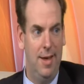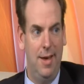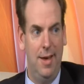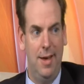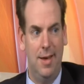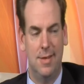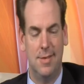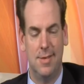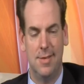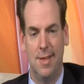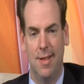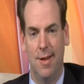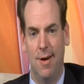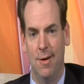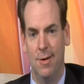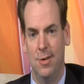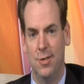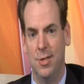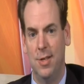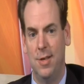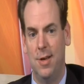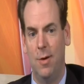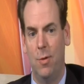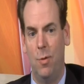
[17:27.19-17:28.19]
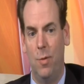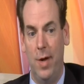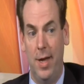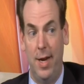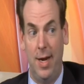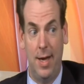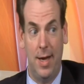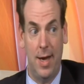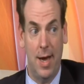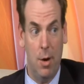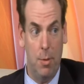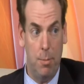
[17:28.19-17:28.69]
It's largely a
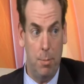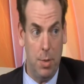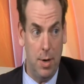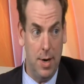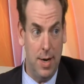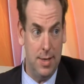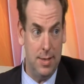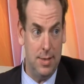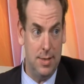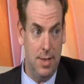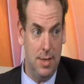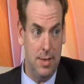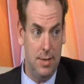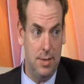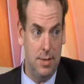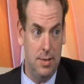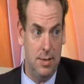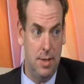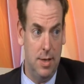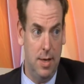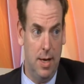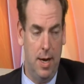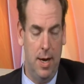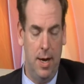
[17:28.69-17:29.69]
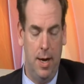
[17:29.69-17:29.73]
weeding out process.